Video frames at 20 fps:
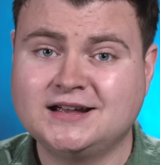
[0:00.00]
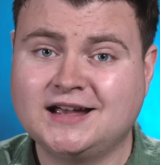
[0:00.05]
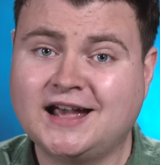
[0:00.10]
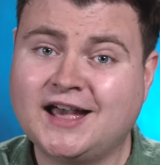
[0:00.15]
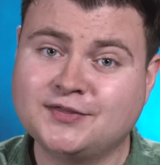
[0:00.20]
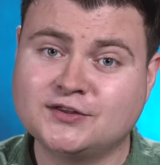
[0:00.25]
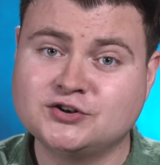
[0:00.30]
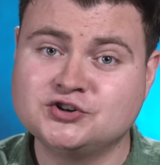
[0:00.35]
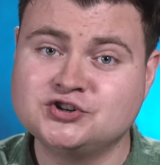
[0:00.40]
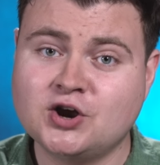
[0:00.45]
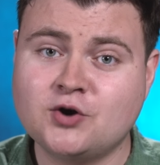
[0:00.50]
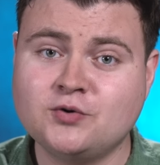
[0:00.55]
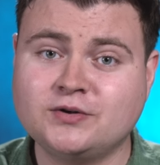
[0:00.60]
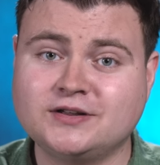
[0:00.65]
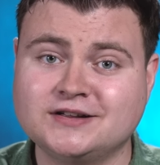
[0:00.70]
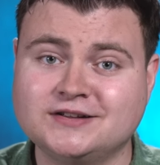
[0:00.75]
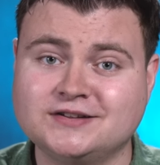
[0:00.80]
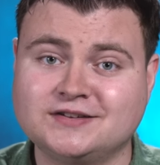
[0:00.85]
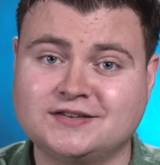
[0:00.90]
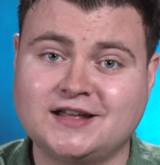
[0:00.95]
And the joke
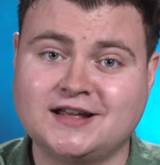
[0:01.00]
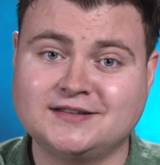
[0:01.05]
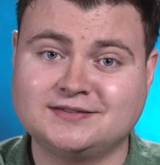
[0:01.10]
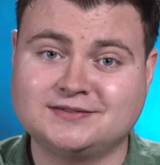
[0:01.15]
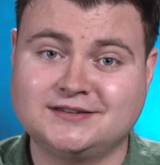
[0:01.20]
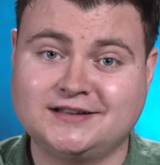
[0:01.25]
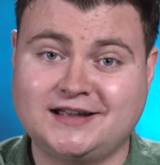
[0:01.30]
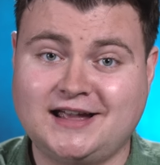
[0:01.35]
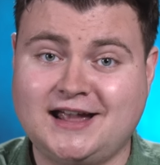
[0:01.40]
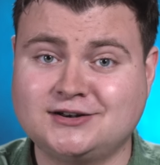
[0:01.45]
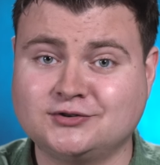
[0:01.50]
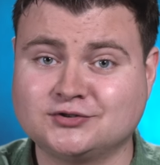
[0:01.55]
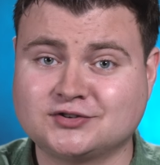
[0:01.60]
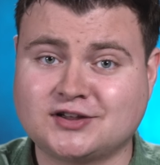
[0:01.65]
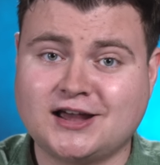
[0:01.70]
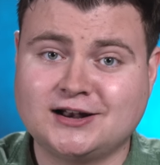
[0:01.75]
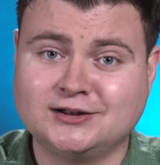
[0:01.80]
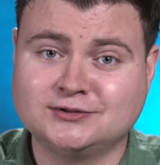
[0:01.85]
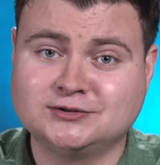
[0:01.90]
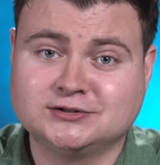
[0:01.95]
is that the handles
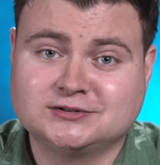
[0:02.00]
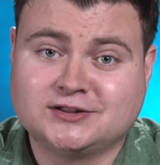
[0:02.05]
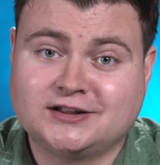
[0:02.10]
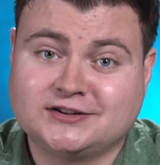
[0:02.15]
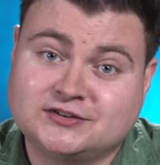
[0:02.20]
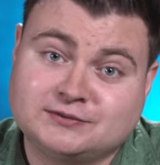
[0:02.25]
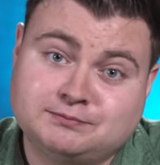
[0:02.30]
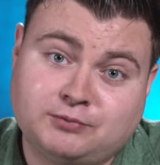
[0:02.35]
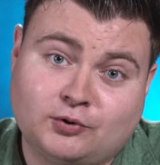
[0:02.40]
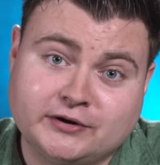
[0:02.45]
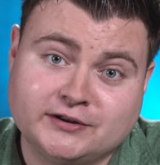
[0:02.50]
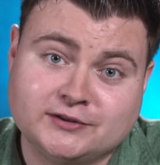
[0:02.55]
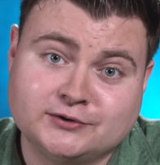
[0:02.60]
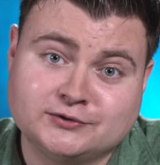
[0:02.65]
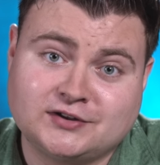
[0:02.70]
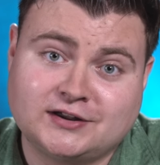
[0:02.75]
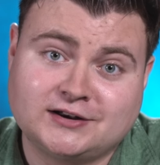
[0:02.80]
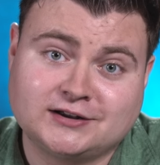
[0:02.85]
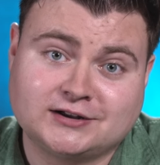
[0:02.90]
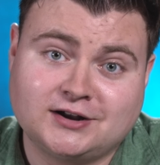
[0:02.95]
kind of look like
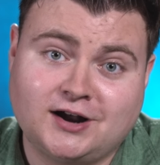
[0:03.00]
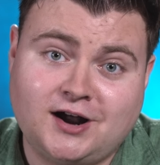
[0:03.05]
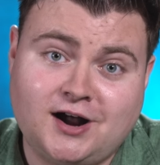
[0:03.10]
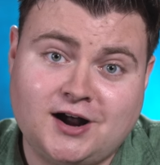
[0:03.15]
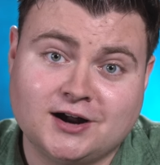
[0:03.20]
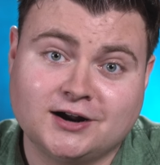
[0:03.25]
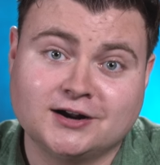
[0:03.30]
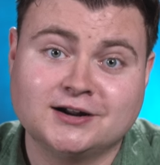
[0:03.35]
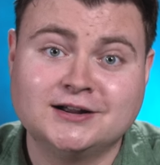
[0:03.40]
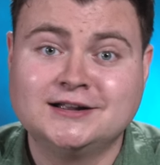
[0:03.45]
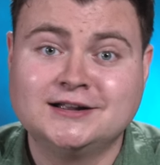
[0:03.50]
spoilers on a car.